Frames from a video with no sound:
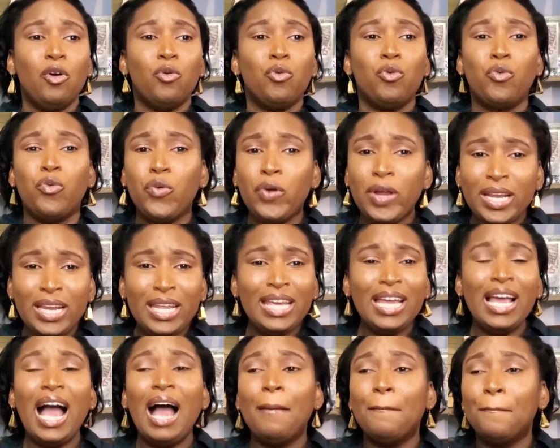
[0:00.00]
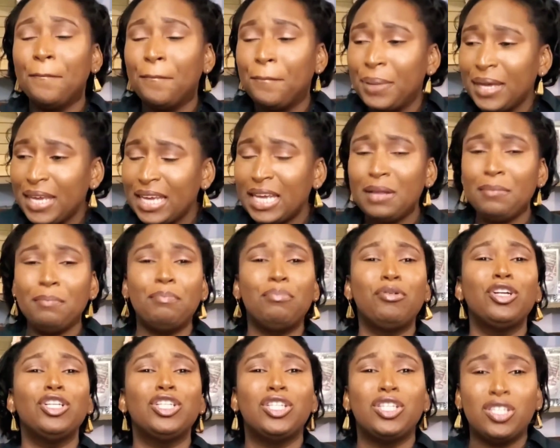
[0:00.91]
Really being
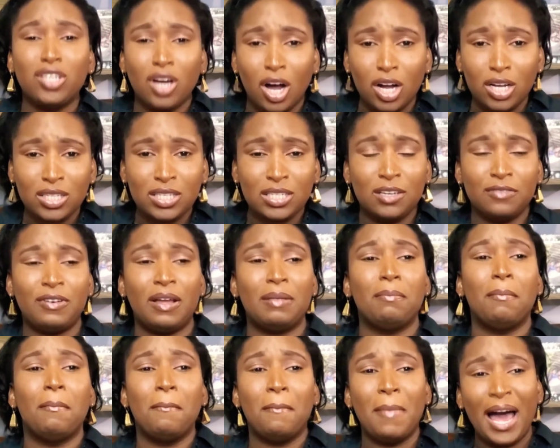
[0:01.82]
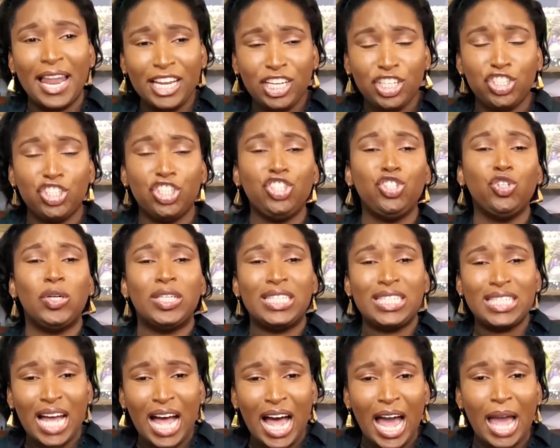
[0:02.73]
productive and managing
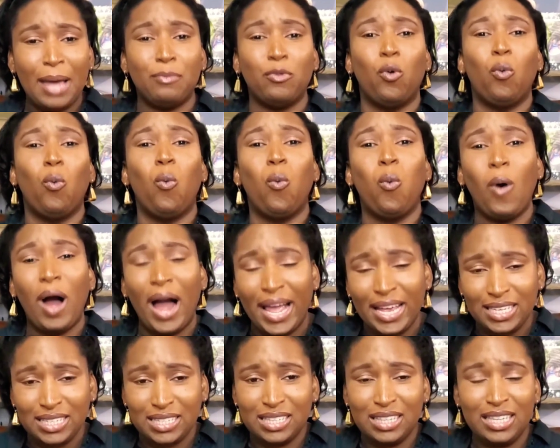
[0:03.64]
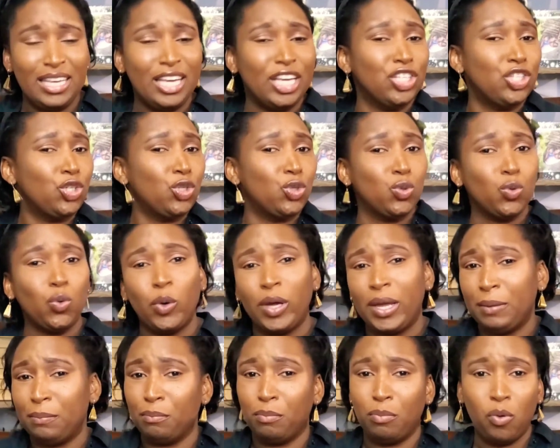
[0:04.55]
your time wisely is so
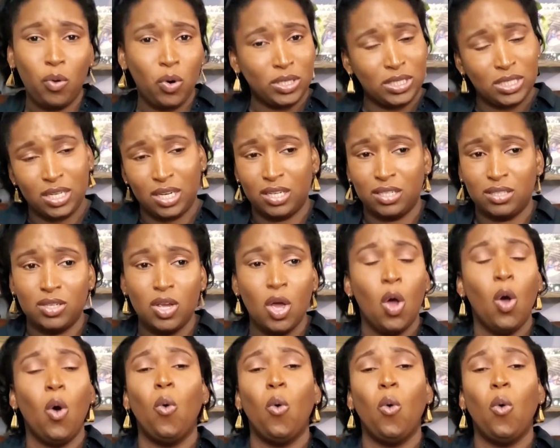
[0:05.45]
important.